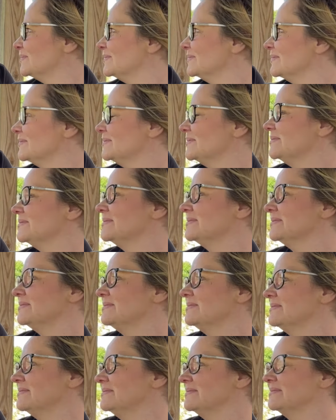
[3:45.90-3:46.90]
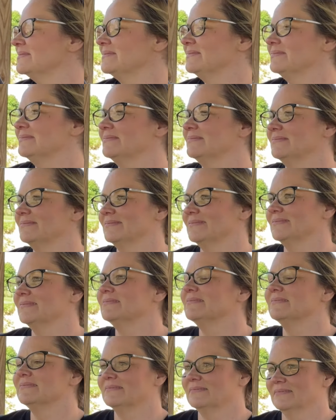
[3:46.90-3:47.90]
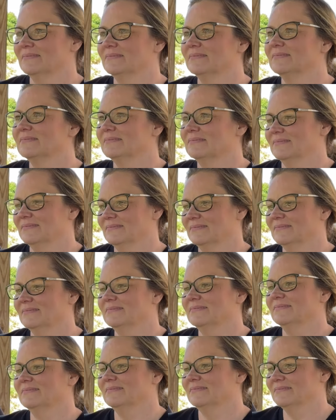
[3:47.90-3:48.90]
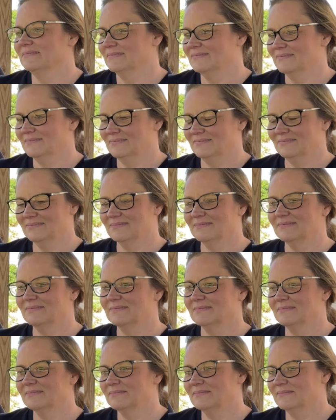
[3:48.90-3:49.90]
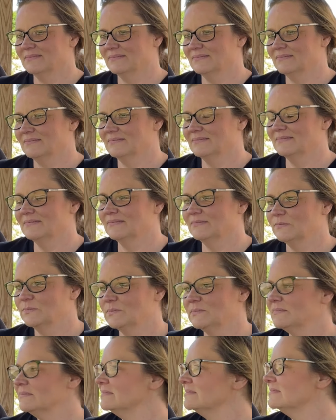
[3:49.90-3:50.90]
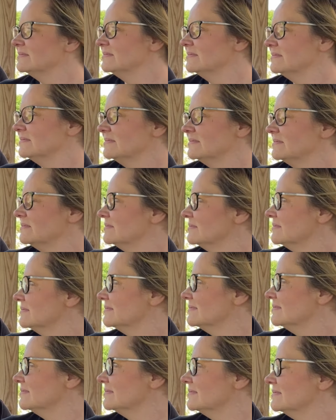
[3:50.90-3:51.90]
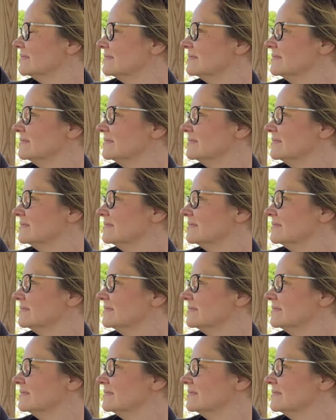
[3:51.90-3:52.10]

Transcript: (silent)